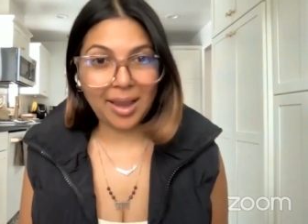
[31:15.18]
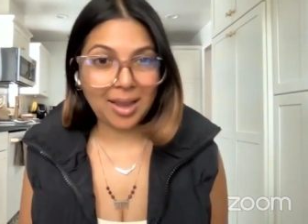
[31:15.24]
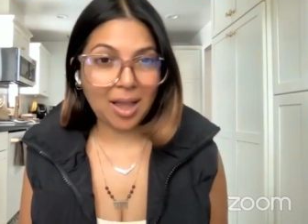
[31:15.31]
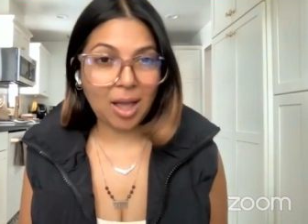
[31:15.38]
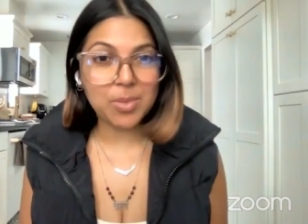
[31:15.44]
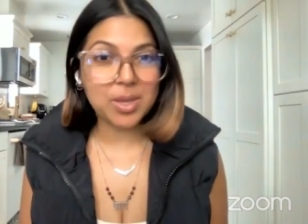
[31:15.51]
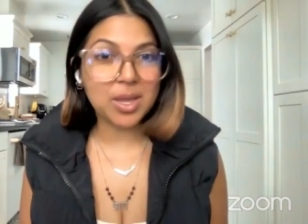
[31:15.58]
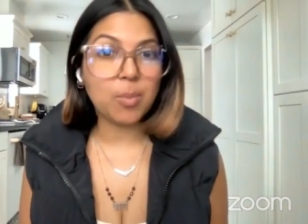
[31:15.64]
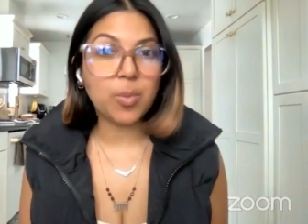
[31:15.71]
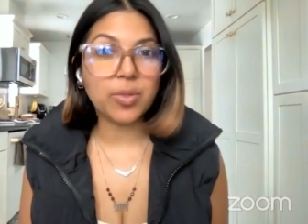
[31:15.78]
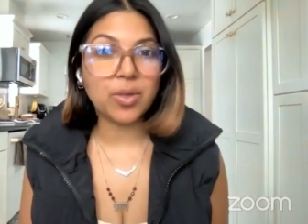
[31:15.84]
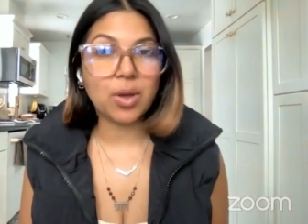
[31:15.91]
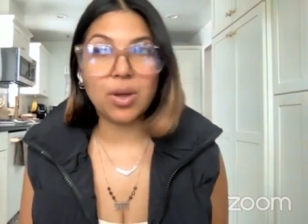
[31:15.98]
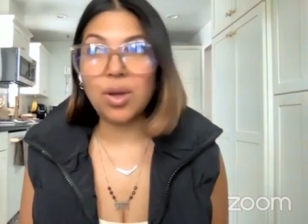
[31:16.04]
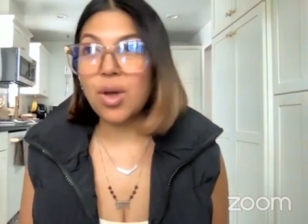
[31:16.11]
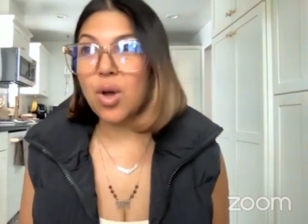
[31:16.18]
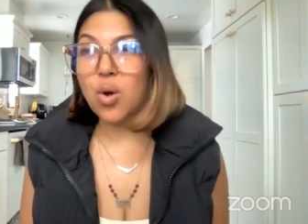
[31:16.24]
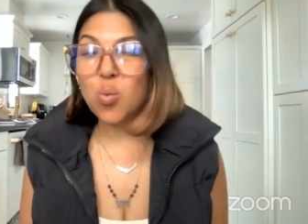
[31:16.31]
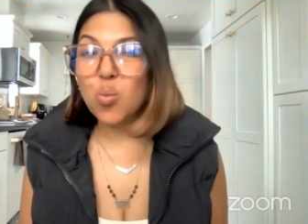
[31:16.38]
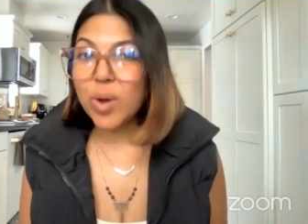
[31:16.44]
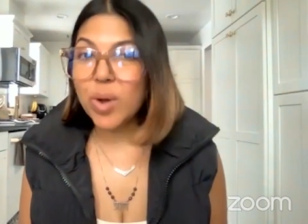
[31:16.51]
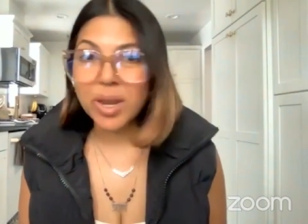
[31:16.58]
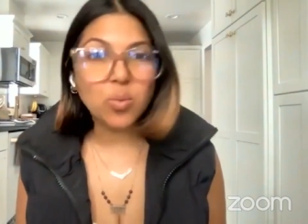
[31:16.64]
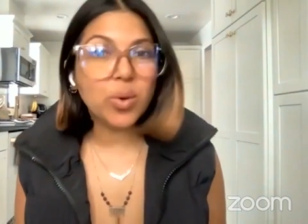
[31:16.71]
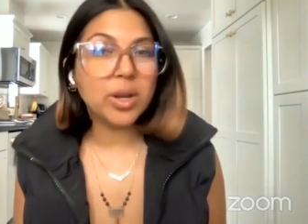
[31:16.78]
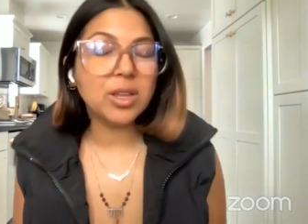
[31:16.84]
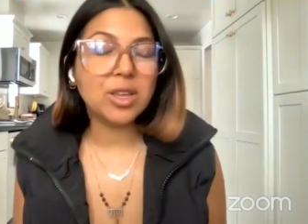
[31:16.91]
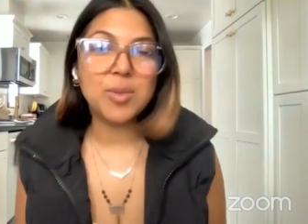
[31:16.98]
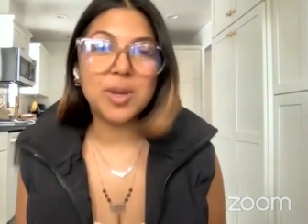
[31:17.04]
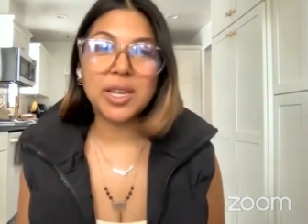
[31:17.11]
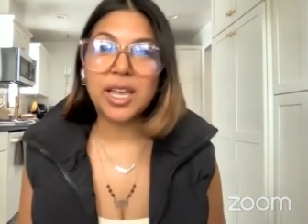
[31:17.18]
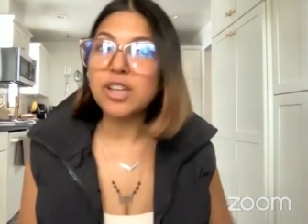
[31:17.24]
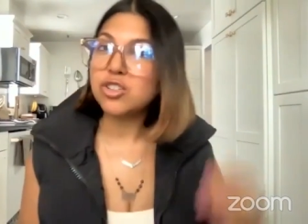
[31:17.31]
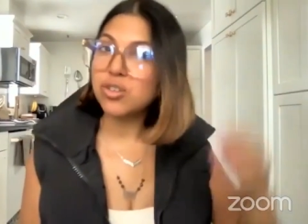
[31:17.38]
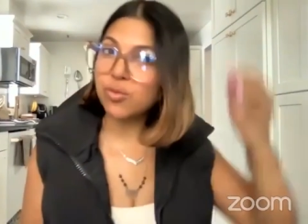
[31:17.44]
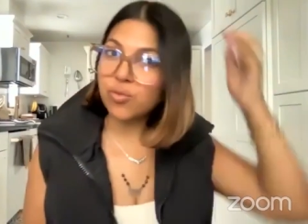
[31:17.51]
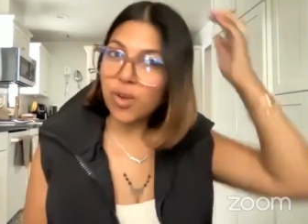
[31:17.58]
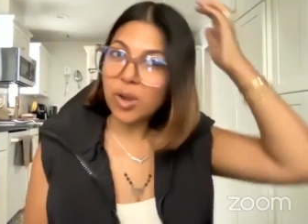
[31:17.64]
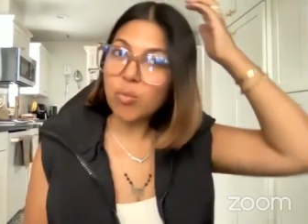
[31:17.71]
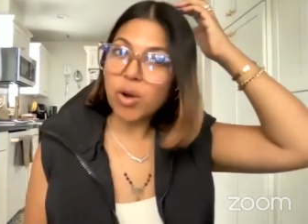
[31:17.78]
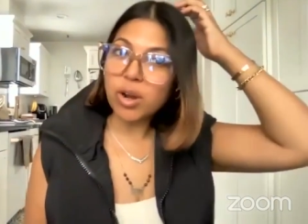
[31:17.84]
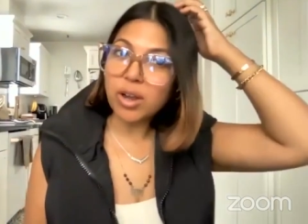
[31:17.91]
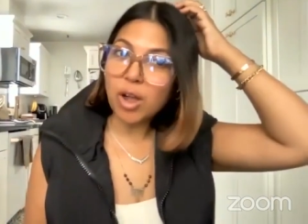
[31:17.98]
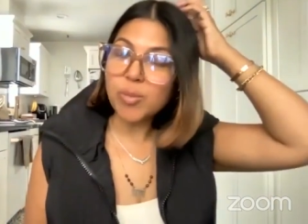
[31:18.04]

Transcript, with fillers: and coming up with a win win communication framework.